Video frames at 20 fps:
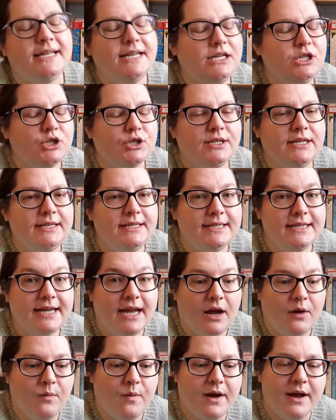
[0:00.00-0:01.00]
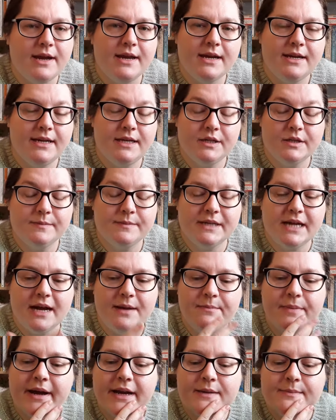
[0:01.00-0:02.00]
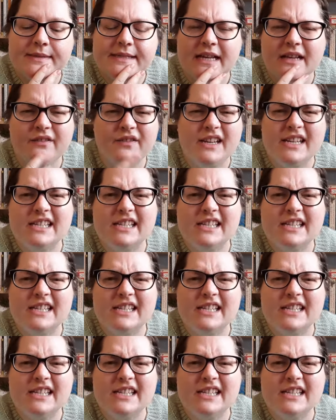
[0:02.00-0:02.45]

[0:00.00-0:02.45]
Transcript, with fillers: that he just needs to get away, he needs some time by himself.